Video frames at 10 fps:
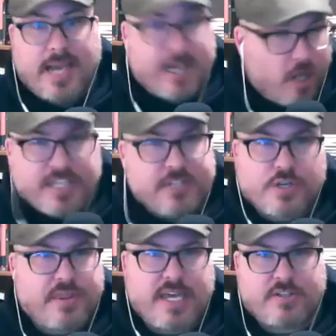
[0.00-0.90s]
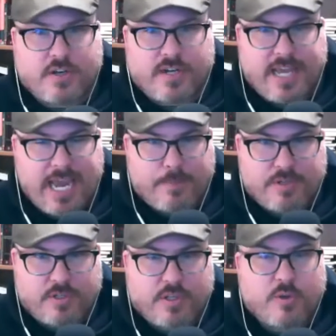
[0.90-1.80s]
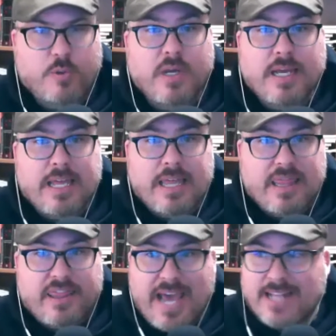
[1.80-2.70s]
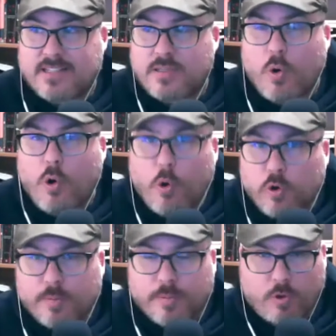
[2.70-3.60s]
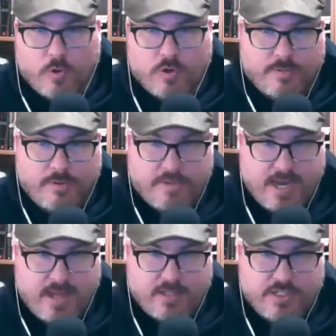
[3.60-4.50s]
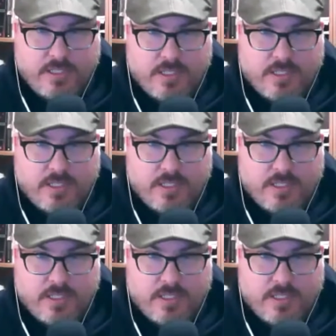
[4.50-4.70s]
and all these good things are going to happen to you, that's horrible, horrible theology,